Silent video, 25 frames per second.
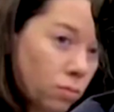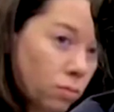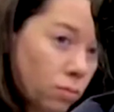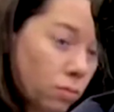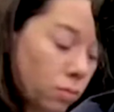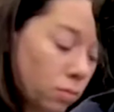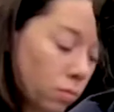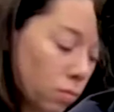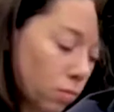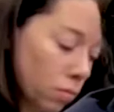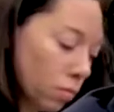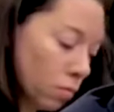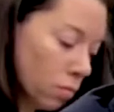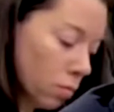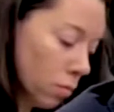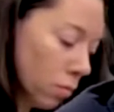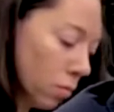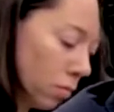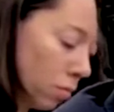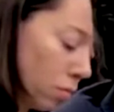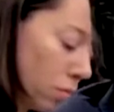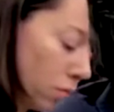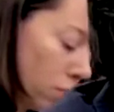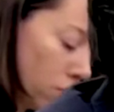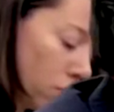
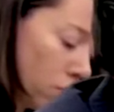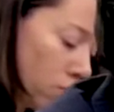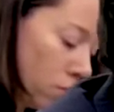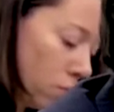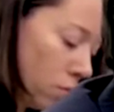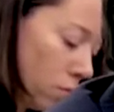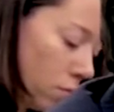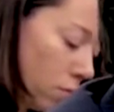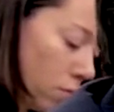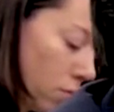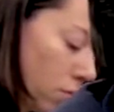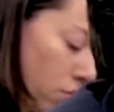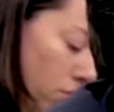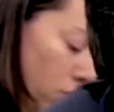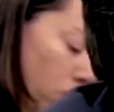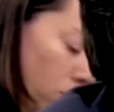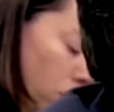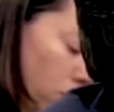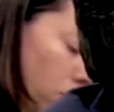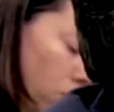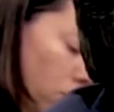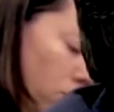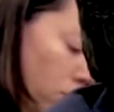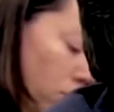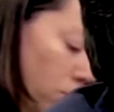
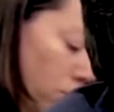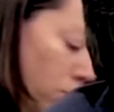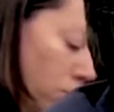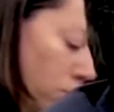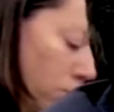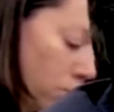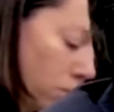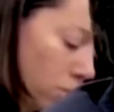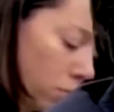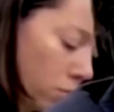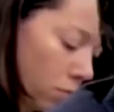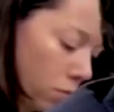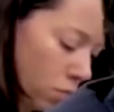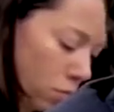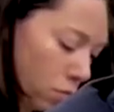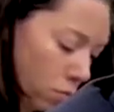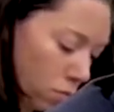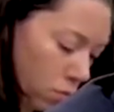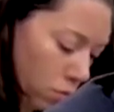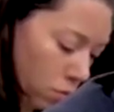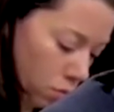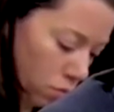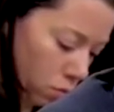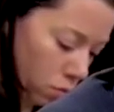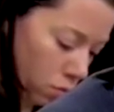
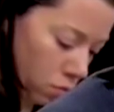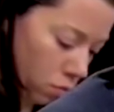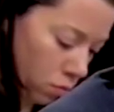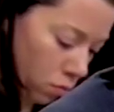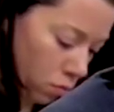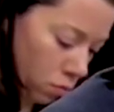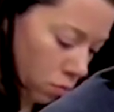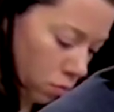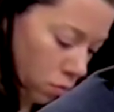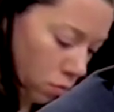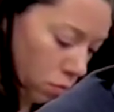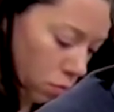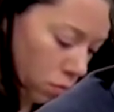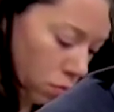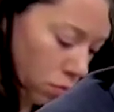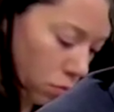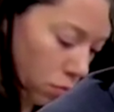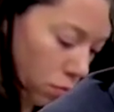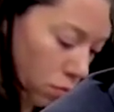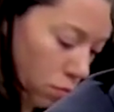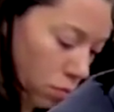This person isn't speaking.